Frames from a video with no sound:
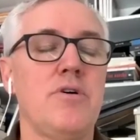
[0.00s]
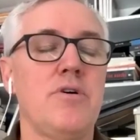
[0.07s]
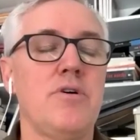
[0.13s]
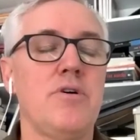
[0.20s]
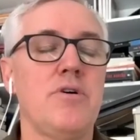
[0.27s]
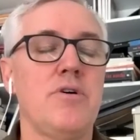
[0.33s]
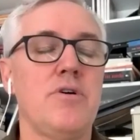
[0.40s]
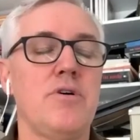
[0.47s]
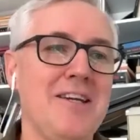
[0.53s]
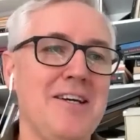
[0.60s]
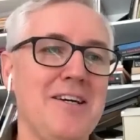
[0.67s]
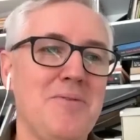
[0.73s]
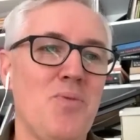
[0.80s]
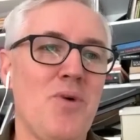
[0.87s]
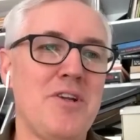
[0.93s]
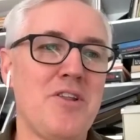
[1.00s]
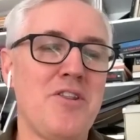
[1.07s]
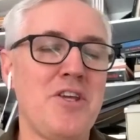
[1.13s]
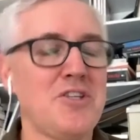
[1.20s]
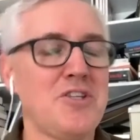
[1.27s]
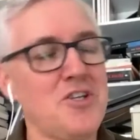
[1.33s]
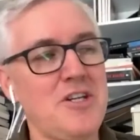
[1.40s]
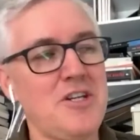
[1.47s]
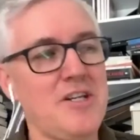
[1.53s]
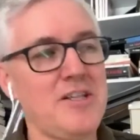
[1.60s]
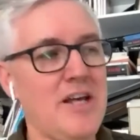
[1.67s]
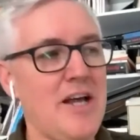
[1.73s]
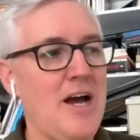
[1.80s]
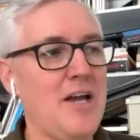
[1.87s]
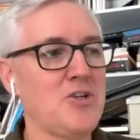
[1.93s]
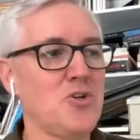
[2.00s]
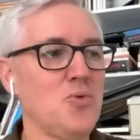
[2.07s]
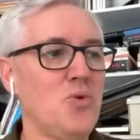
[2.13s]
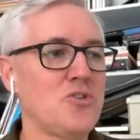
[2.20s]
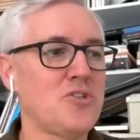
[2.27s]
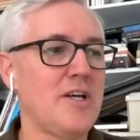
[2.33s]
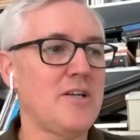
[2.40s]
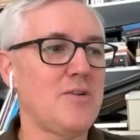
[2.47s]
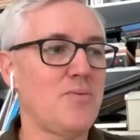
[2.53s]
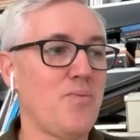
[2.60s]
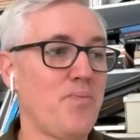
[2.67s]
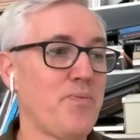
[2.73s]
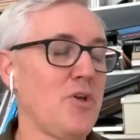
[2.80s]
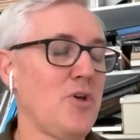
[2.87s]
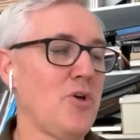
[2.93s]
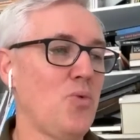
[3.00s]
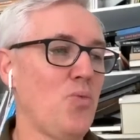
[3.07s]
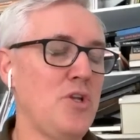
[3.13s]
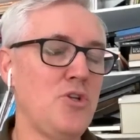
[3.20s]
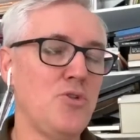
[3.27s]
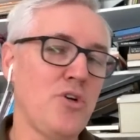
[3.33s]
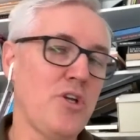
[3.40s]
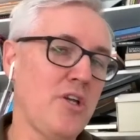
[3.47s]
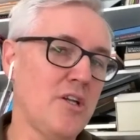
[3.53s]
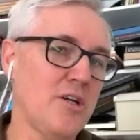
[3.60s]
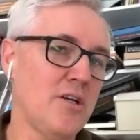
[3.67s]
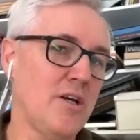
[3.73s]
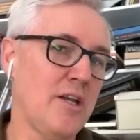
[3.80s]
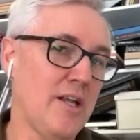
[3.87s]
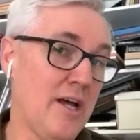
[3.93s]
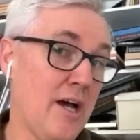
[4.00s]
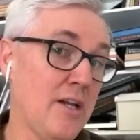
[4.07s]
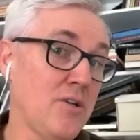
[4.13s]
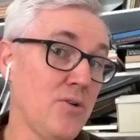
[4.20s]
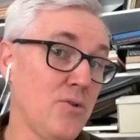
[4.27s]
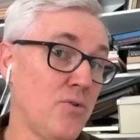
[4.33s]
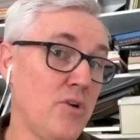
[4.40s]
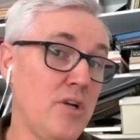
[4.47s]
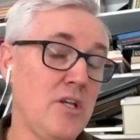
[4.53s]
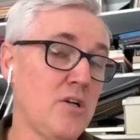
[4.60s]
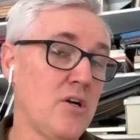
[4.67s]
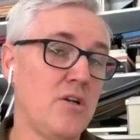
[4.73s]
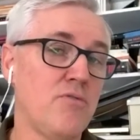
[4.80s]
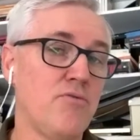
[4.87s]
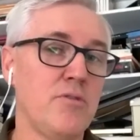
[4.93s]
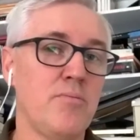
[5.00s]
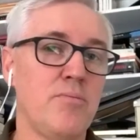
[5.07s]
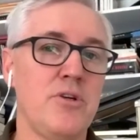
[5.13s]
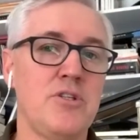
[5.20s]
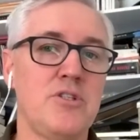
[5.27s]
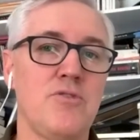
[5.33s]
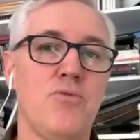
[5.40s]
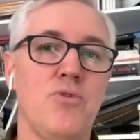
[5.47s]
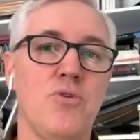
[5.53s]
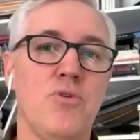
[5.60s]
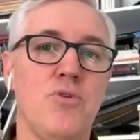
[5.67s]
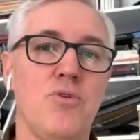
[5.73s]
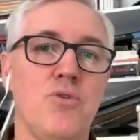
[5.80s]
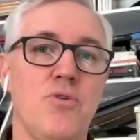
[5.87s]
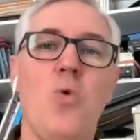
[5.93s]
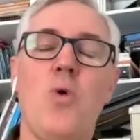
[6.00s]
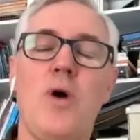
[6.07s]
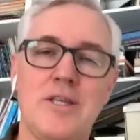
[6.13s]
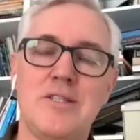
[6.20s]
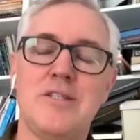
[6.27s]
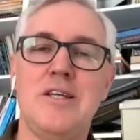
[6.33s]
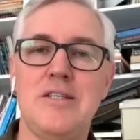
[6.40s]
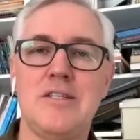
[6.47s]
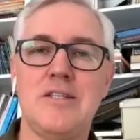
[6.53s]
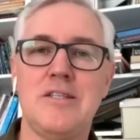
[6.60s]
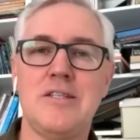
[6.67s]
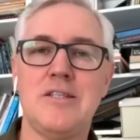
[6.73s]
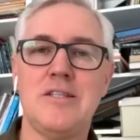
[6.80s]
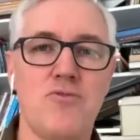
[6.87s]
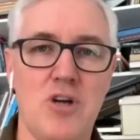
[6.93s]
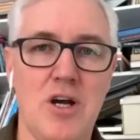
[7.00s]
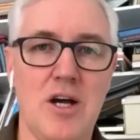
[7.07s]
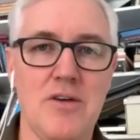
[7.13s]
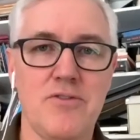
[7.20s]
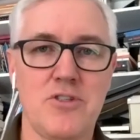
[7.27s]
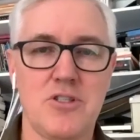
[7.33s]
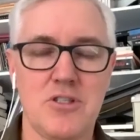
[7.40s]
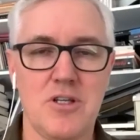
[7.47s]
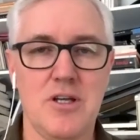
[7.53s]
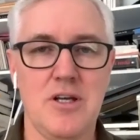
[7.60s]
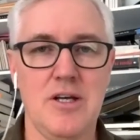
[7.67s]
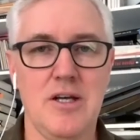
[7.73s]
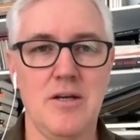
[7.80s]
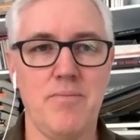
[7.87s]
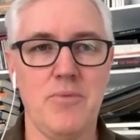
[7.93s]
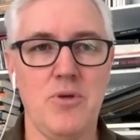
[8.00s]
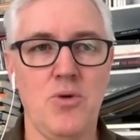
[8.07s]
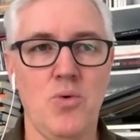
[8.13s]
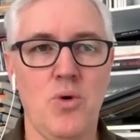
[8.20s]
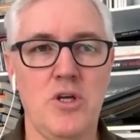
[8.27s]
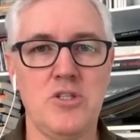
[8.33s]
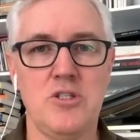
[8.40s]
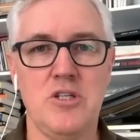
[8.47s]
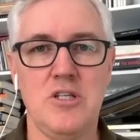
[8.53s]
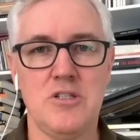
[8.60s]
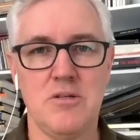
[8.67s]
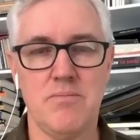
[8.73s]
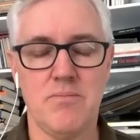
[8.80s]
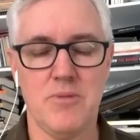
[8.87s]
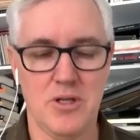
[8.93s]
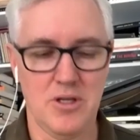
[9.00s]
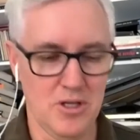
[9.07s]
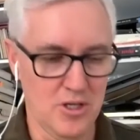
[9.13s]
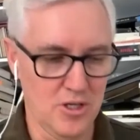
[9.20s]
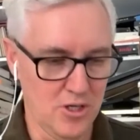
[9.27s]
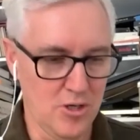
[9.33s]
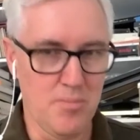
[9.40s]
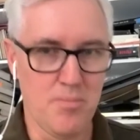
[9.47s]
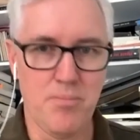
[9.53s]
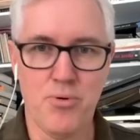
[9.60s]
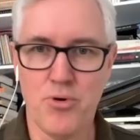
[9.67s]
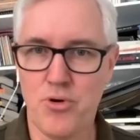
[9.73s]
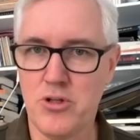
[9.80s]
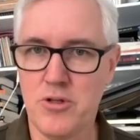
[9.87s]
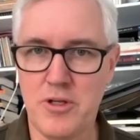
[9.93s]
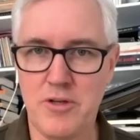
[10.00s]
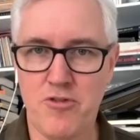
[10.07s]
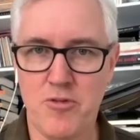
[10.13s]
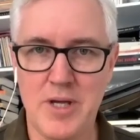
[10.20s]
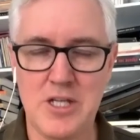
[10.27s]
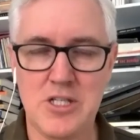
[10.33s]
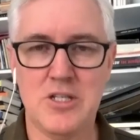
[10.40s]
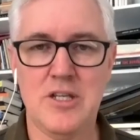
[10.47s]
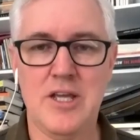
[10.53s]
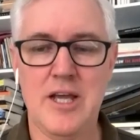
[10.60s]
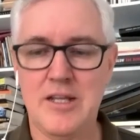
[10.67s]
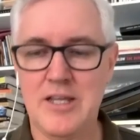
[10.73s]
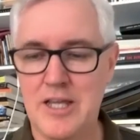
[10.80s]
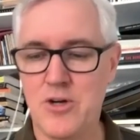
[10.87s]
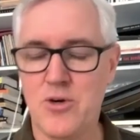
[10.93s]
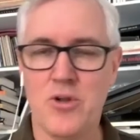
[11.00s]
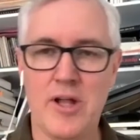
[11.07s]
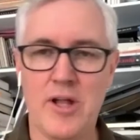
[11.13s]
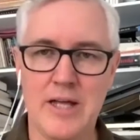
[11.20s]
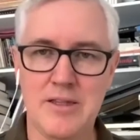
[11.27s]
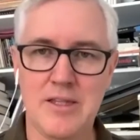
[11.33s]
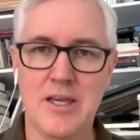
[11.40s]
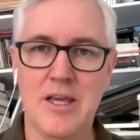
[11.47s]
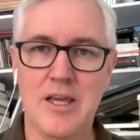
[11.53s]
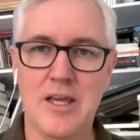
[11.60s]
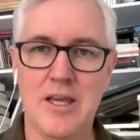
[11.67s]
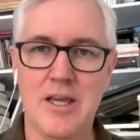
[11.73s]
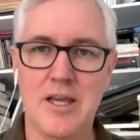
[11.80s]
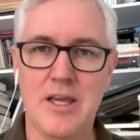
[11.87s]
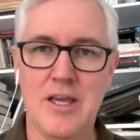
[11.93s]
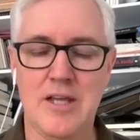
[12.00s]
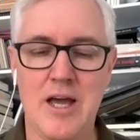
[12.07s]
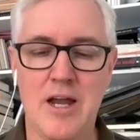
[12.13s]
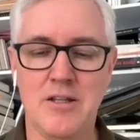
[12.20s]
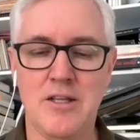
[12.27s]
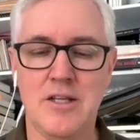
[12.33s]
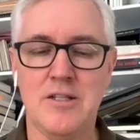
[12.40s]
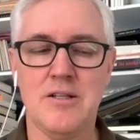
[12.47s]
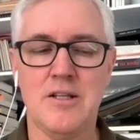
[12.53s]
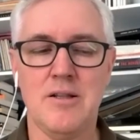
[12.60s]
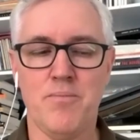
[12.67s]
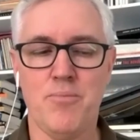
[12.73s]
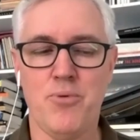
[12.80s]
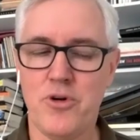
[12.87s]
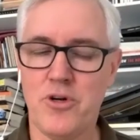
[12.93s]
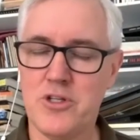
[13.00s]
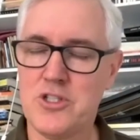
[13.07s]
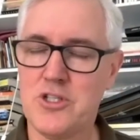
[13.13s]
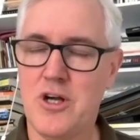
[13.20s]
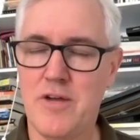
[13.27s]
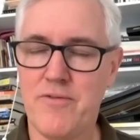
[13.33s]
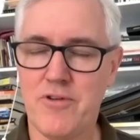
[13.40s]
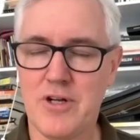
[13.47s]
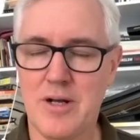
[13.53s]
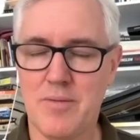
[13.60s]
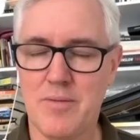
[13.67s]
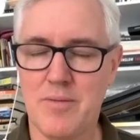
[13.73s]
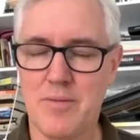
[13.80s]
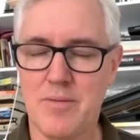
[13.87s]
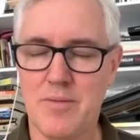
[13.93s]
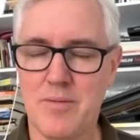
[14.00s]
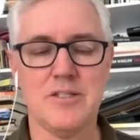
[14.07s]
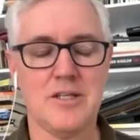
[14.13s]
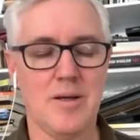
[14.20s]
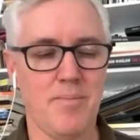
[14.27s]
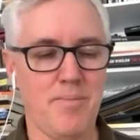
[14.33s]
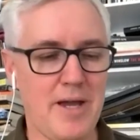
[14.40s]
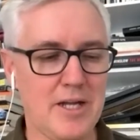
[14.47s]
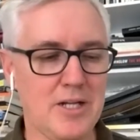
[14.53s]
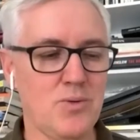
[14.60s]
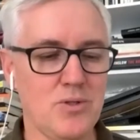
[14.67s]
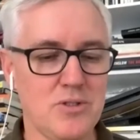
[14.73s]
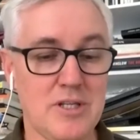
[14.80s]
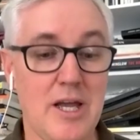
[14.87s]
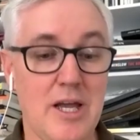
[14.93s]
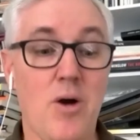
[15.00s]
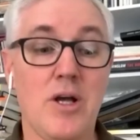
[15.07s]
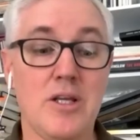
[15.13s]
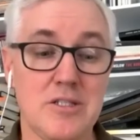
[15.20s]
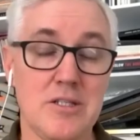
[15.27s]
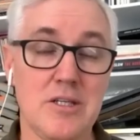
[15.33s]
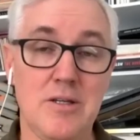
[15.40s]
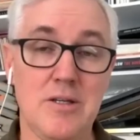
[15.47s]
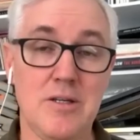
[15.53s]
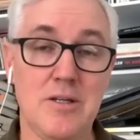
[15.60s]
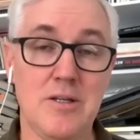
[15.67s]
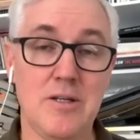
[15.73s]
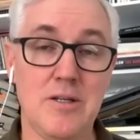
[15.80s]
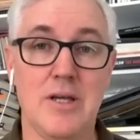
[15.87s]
the uh, one of the things I said in that article was that when you're looking at a, an article or any kind of written piece of work, it always needs a couple of drafts. Uh, you always need to put all the information down, get it all out there, and get it down, and then put it aside for a couple of days and come back to it and say, "Oh, I see, it's,